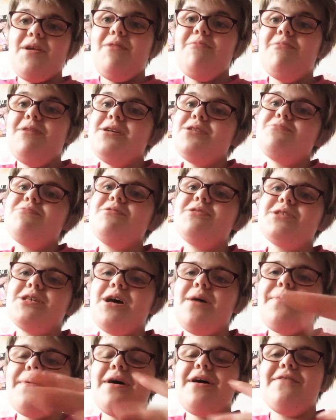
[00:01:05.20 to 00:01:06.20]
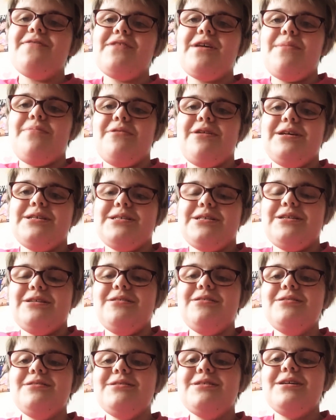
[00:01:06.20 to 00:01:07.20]
which was her birthday
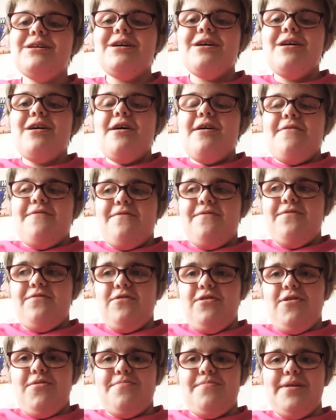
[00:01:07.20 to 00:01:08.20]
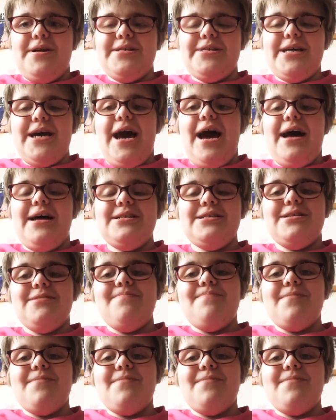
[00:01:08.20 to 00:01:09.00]
present from my dad